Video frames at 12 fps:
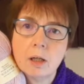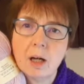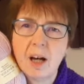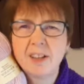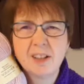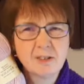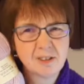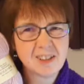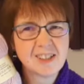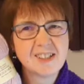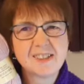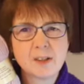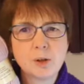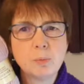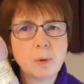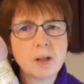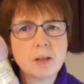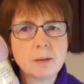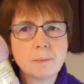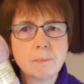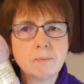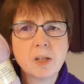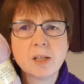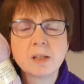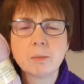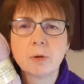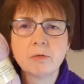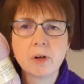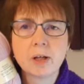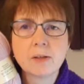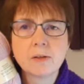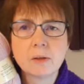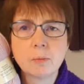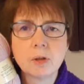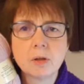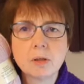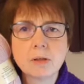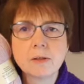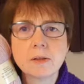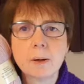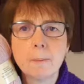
I don't think it's too bad next to my face, to be honest.